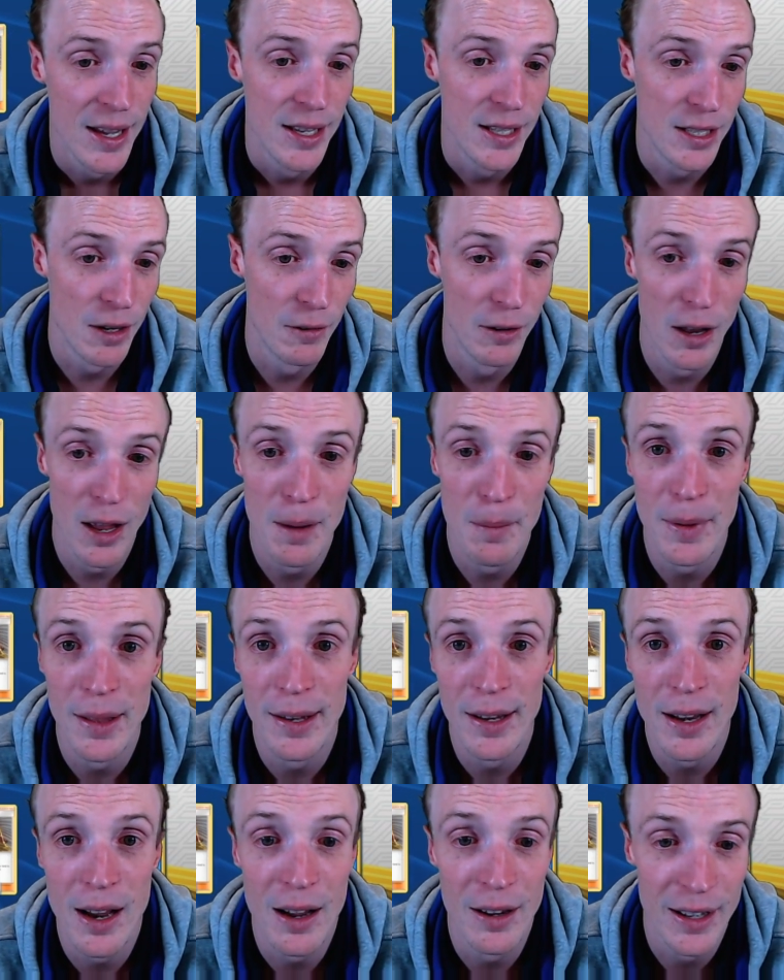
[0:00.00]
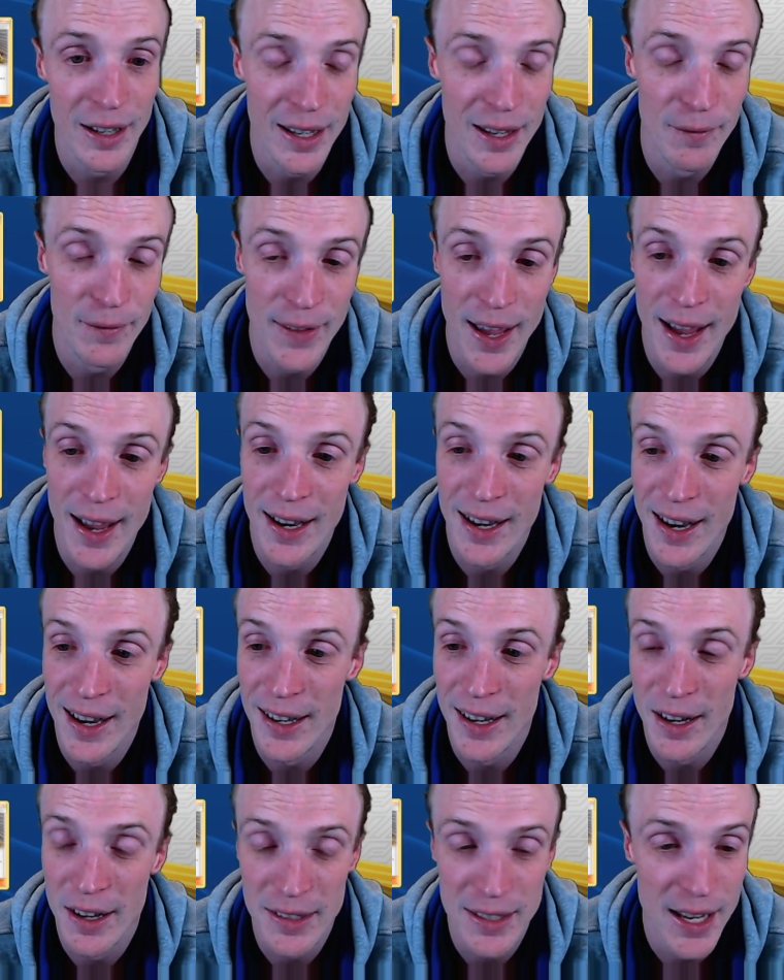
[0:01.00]
So reliability, I'm going to give that an
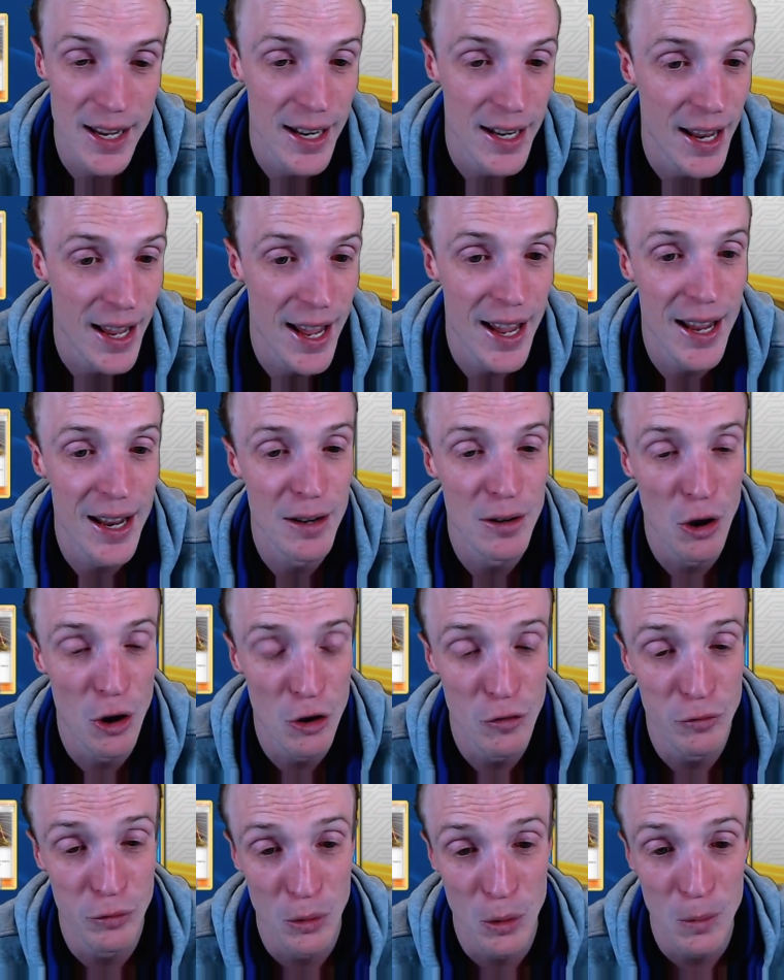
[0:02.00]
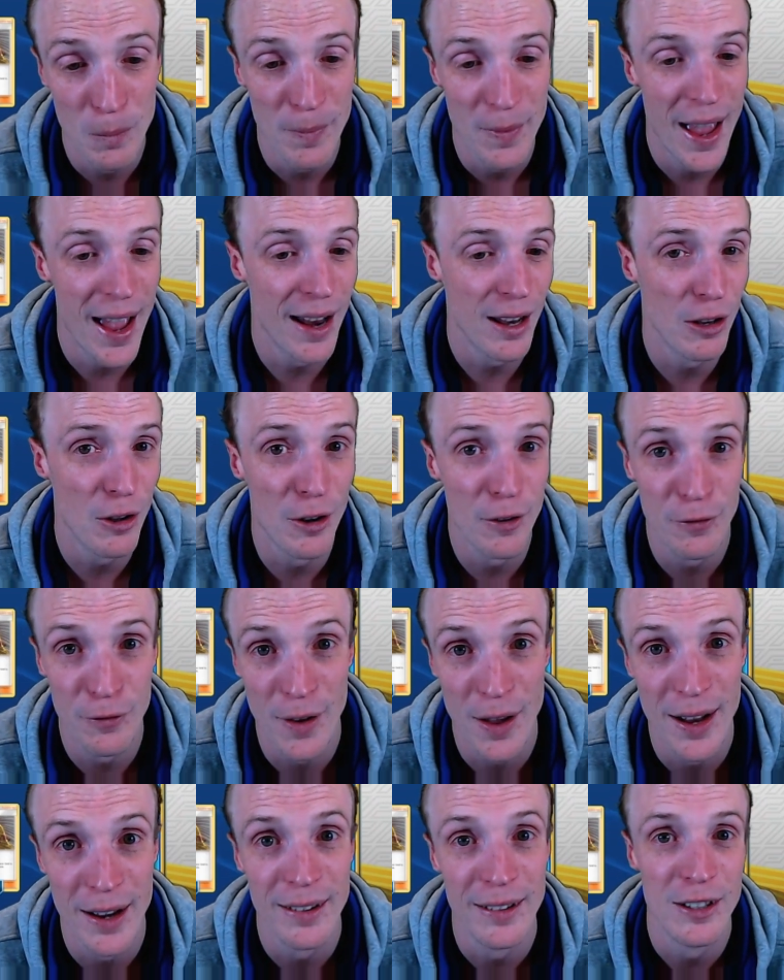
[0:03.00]
8 out of 10, and overall, had a lot of
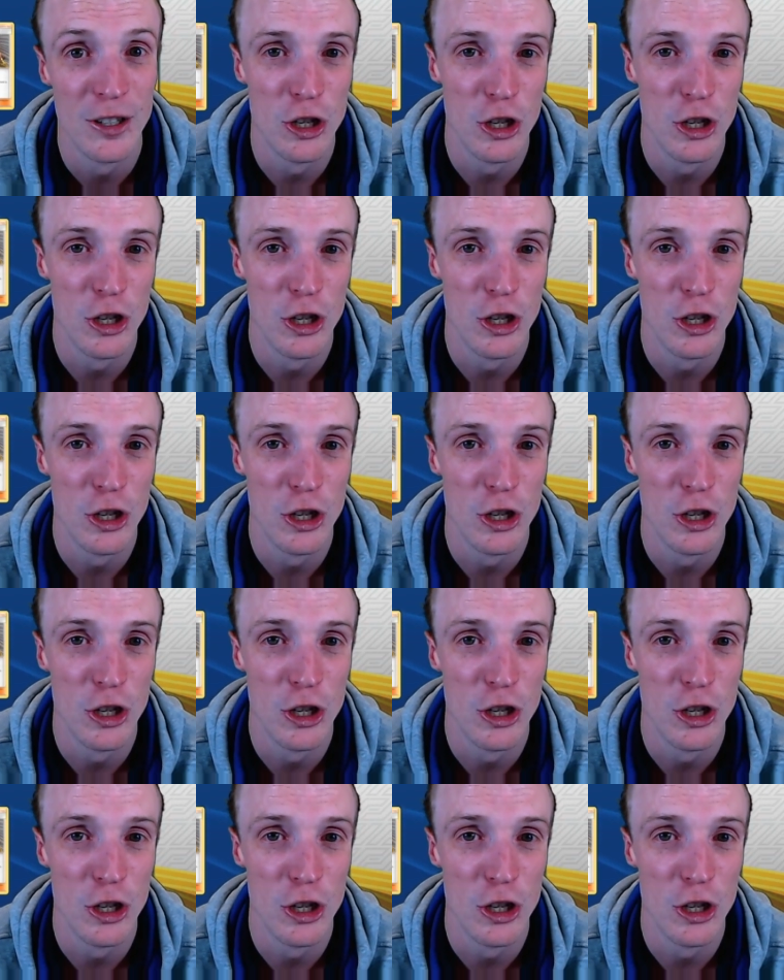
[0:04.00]
fun.